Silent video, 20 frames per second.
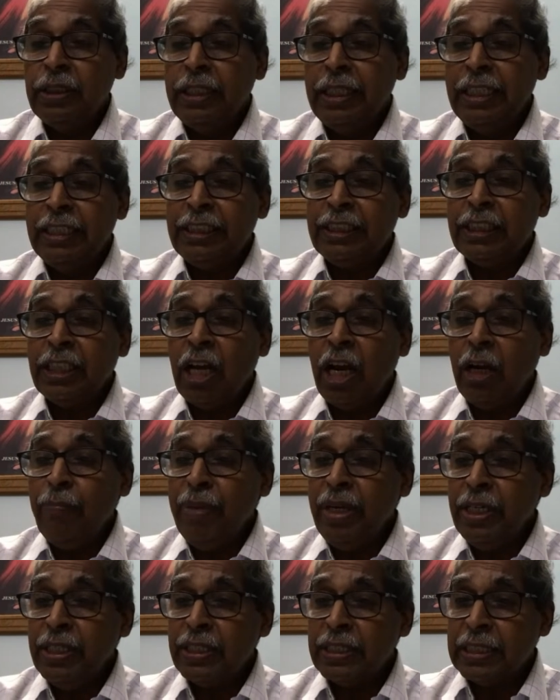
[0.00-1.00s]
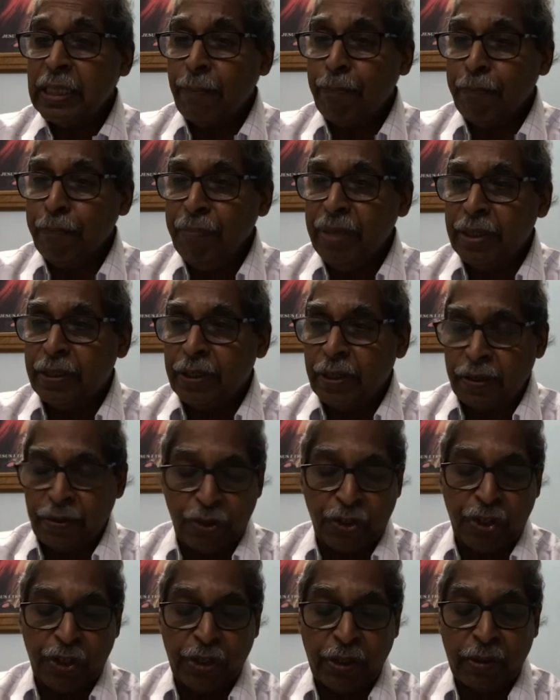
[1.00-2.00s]
it shall be submitted
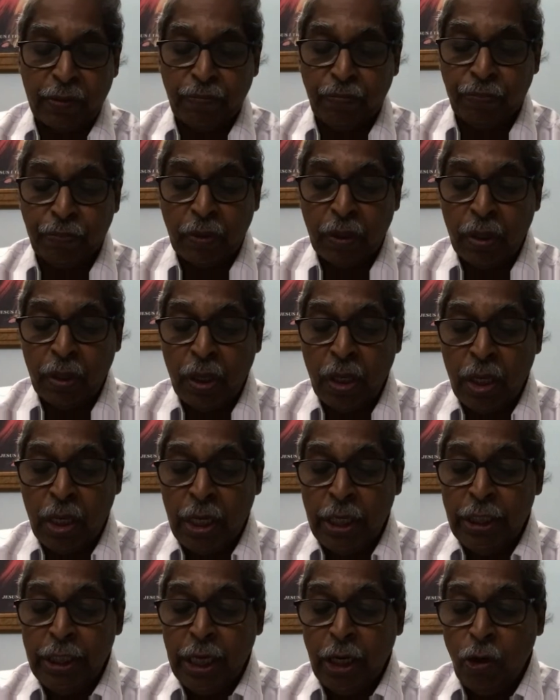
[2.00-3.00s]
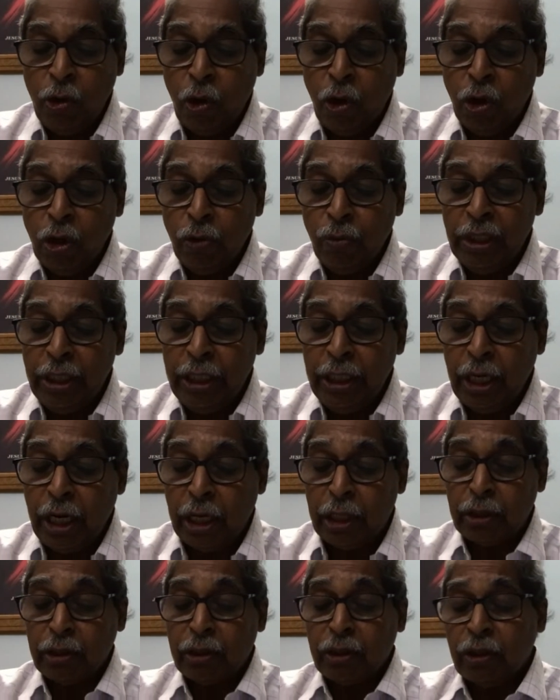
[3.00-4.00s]
along with the
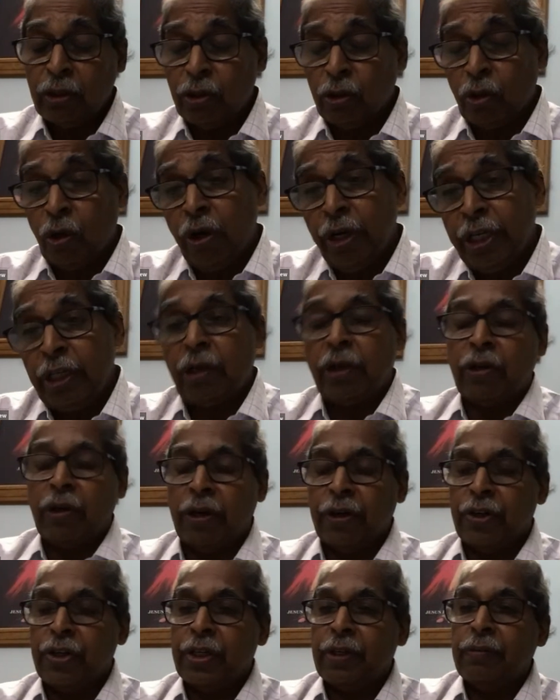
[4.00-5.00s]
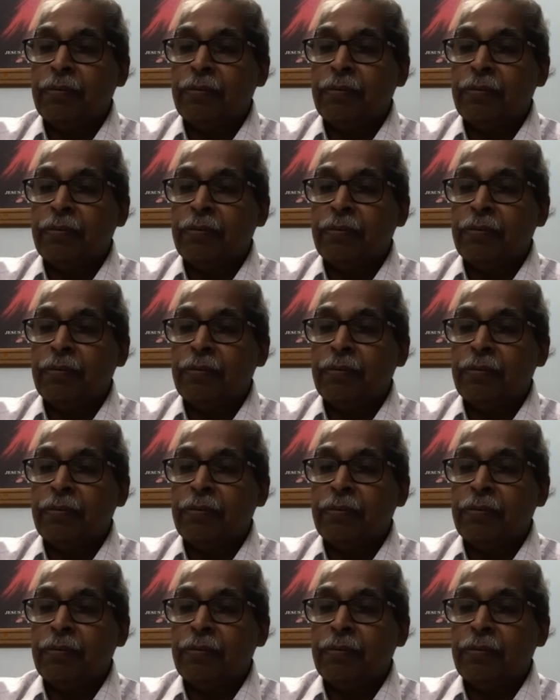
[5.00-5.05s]
electronic record,